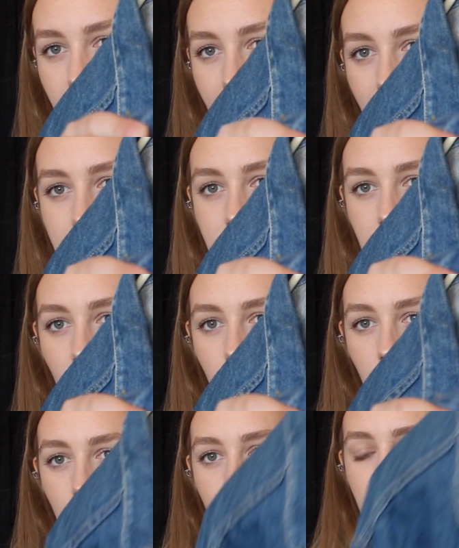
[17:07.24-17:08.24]
Guess
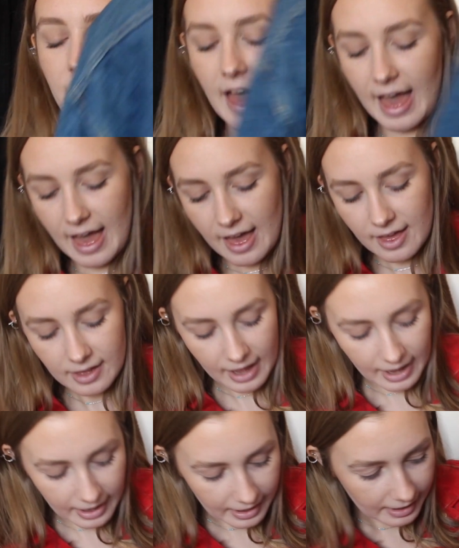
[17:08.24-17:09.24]
logo there,
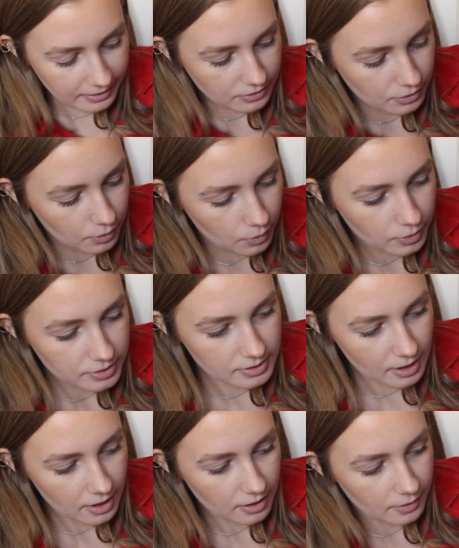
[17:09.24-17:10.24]
and
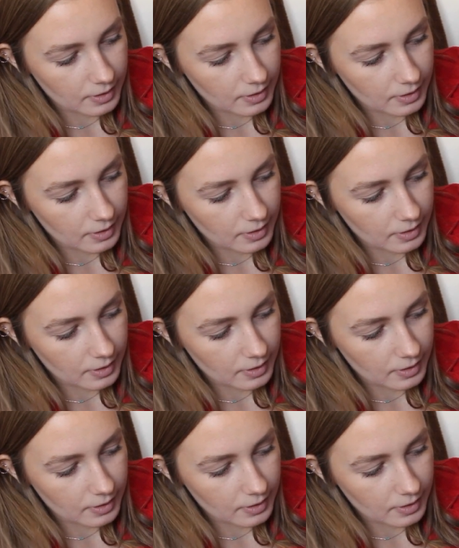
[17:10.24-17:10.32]
also